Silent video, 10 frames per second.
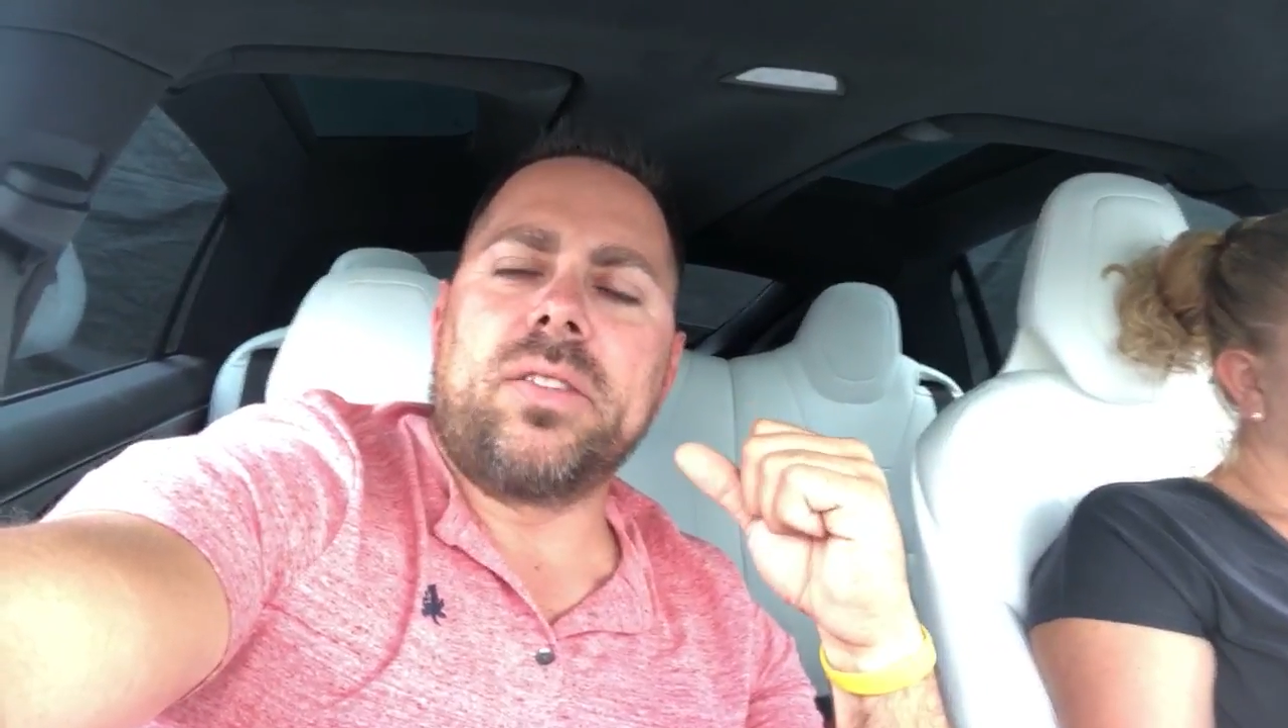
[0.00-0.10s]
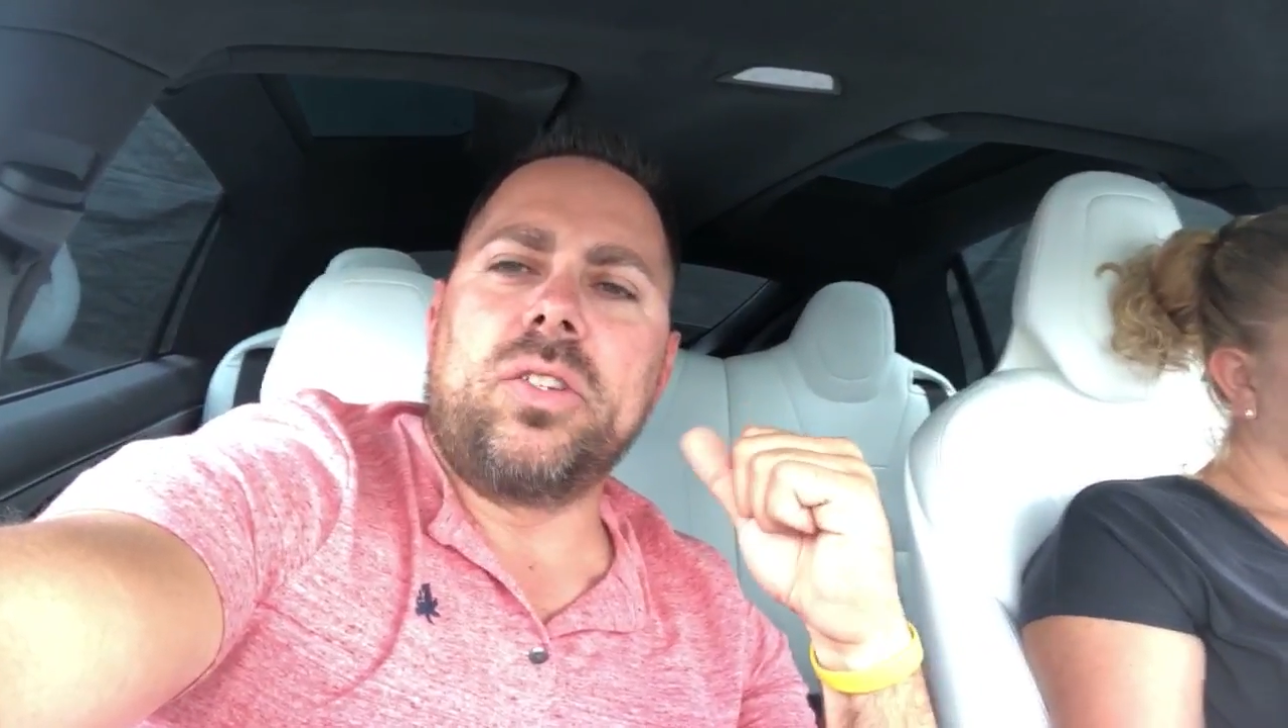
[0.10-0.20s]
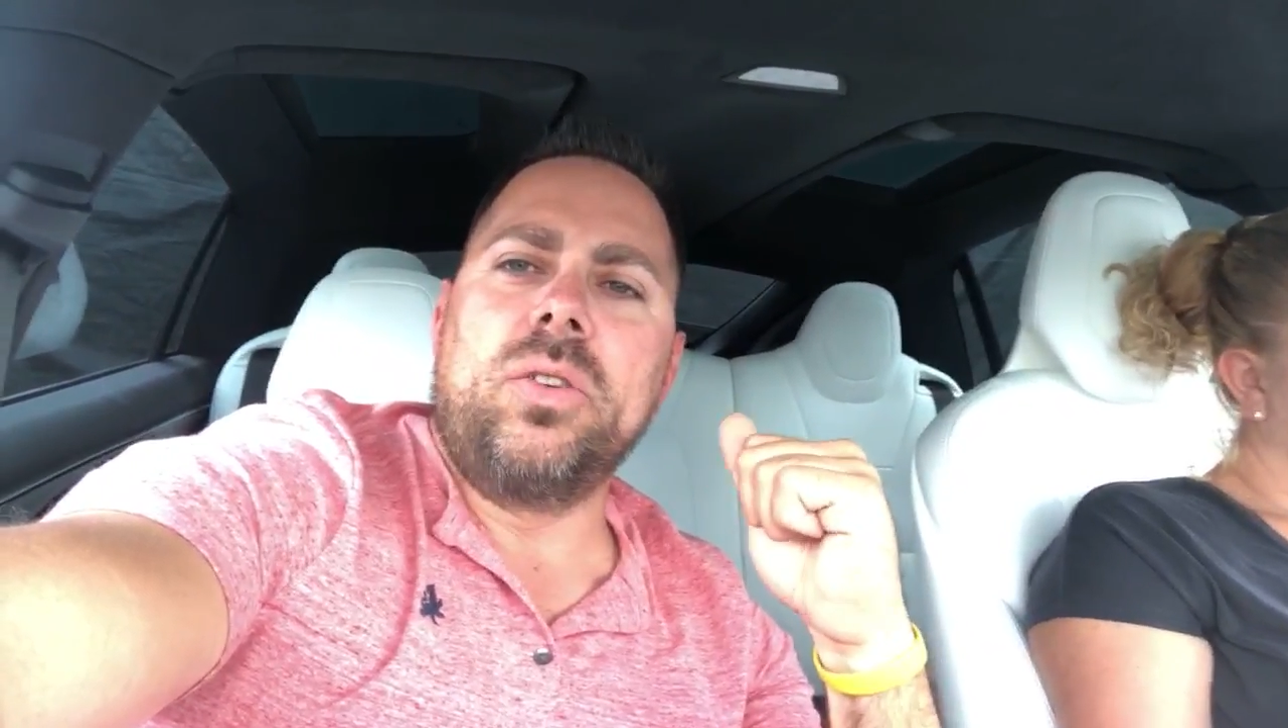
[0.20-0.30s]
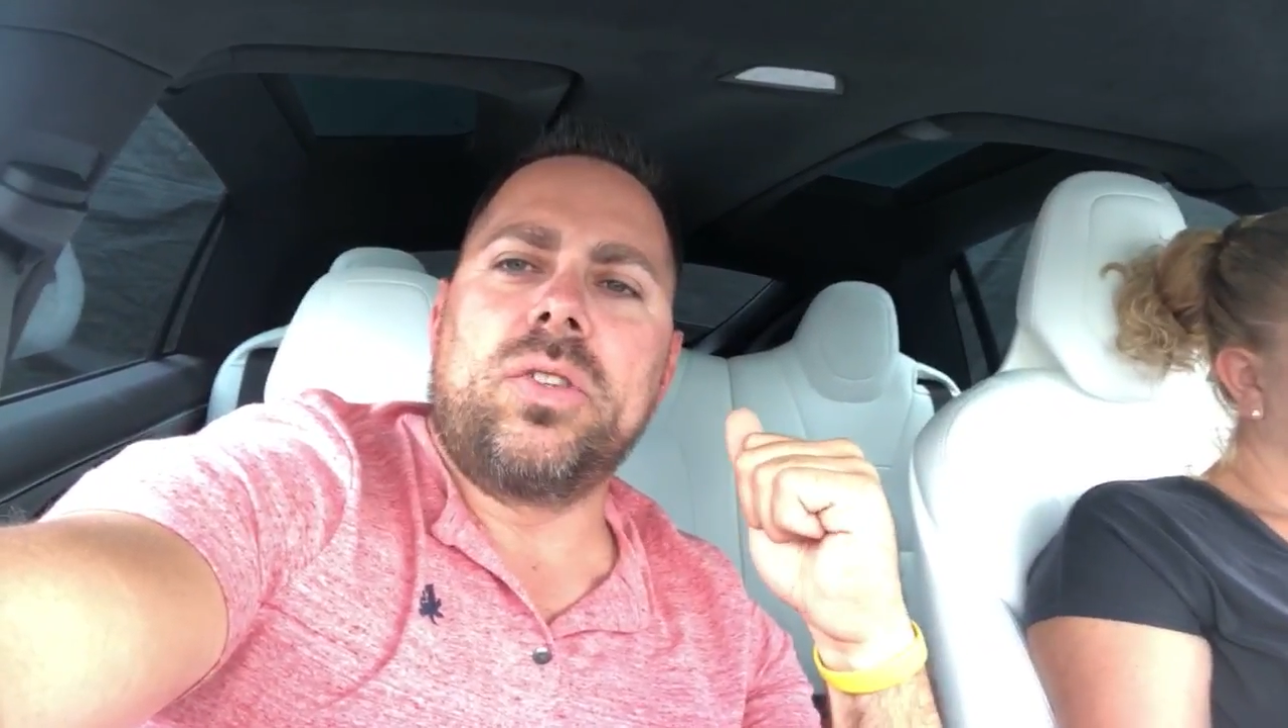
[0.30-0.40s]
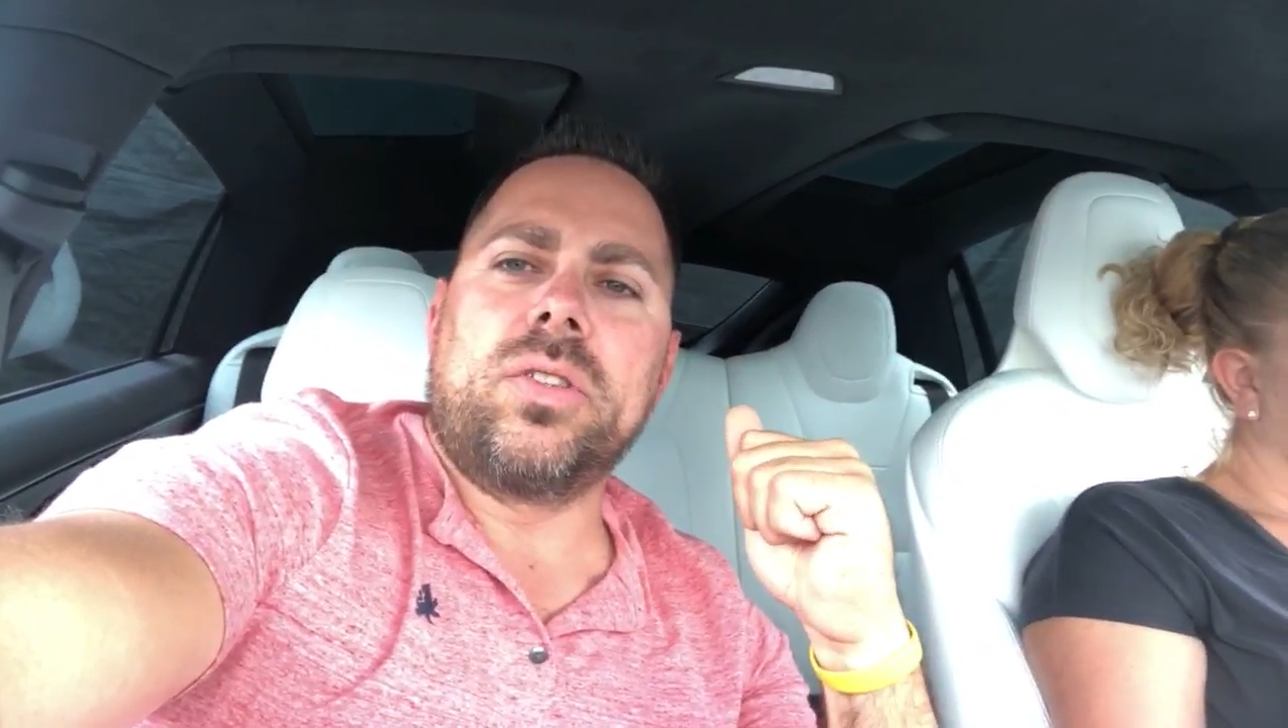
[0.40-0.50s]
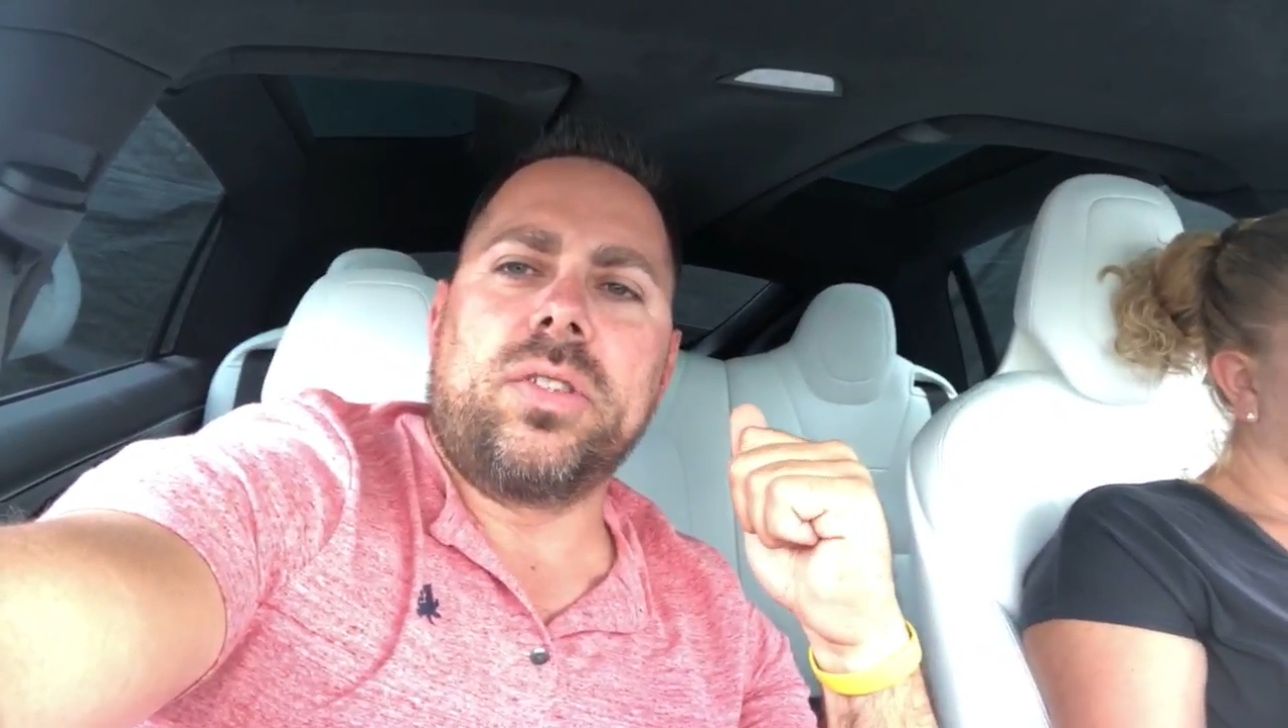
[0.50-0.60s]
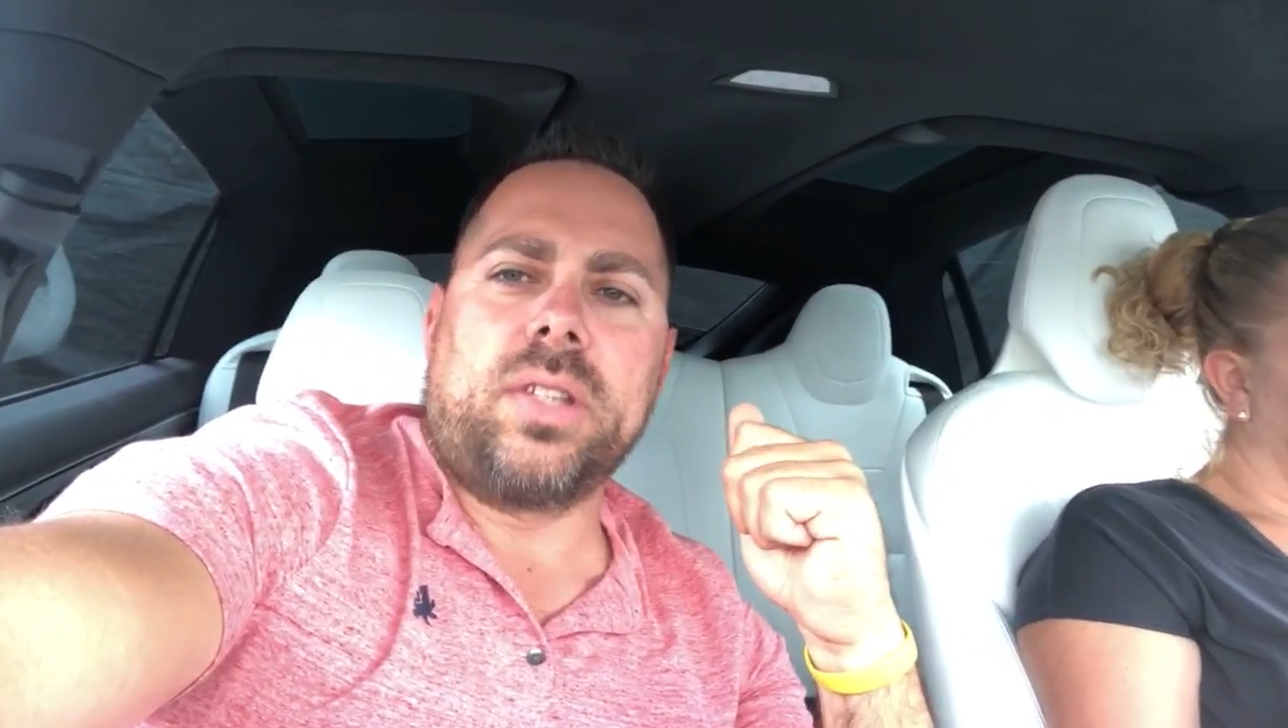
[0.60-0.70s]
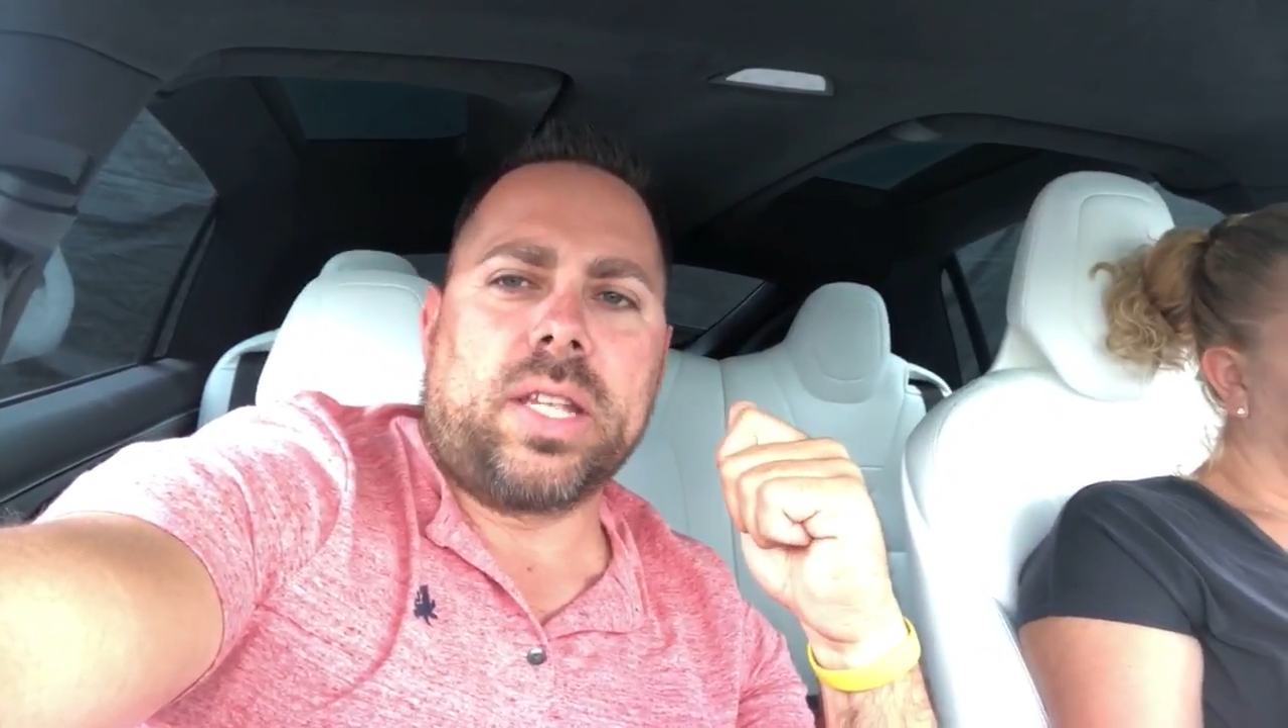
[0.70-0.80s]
Massachusetts.